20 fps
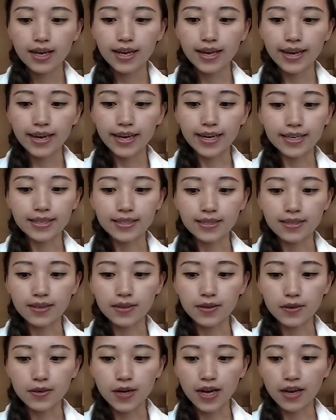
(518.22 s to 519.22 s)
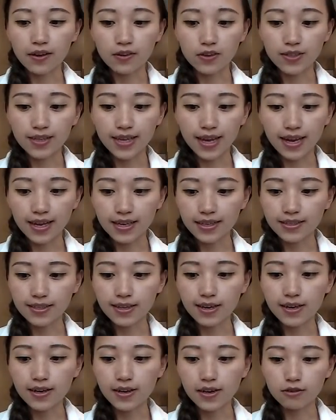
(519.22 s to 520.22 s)
and I understand
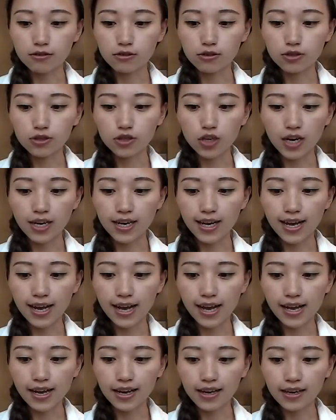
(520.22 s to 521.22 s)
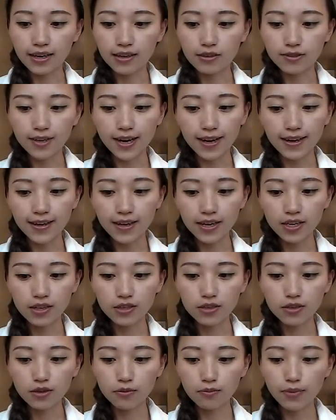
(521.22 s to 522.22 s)
Shanghai
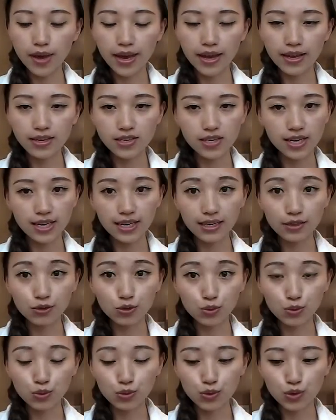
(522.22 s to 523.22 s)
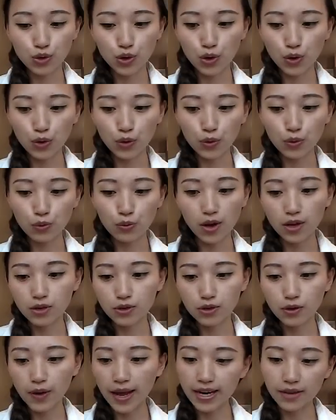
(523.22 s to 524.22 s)
dialect, Beijing, Suzhou,
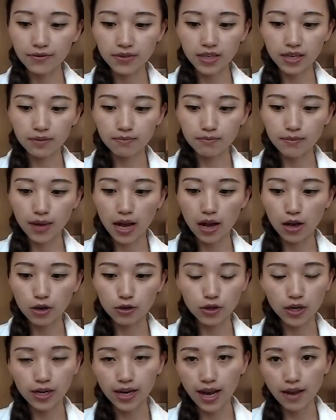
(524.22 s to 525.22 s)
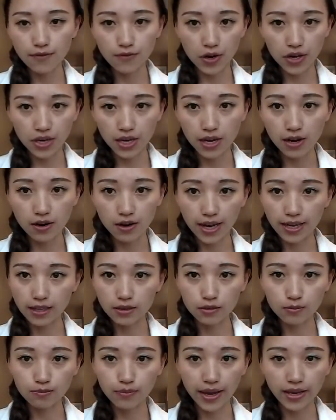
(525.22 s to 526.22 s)
Guangzhou. I lived in Shanghai for a year
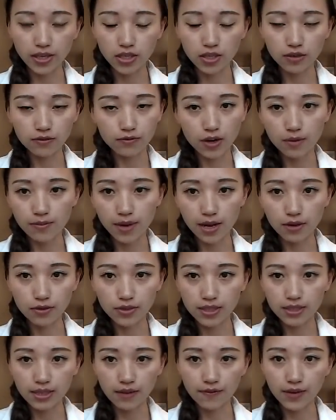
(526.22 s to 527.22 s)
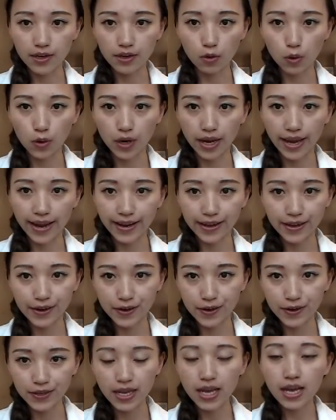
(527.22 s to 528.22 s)
and Beijing for about 7 or 8
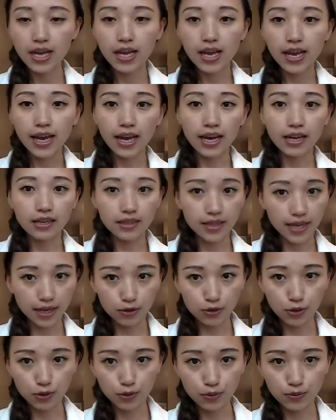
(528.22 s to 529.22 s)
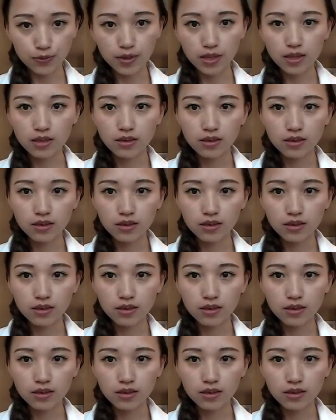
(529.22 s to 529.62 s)
years, and Nanton